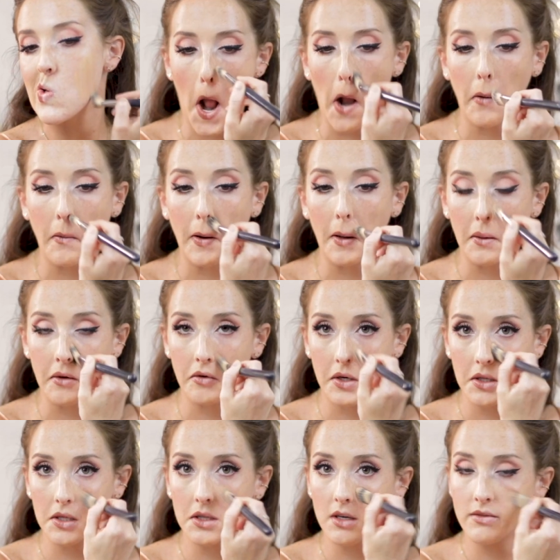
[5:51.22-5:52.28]
I really,
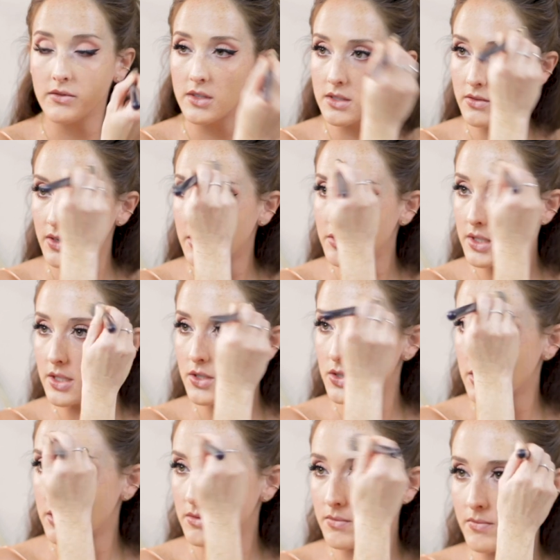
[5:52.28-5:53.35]
really love this
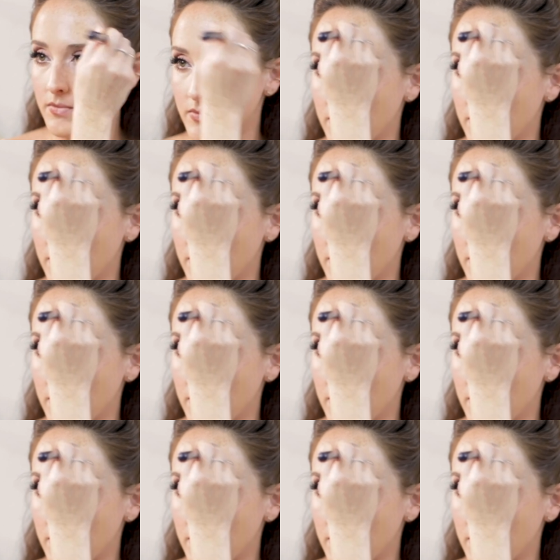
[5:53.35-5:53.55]
foundation,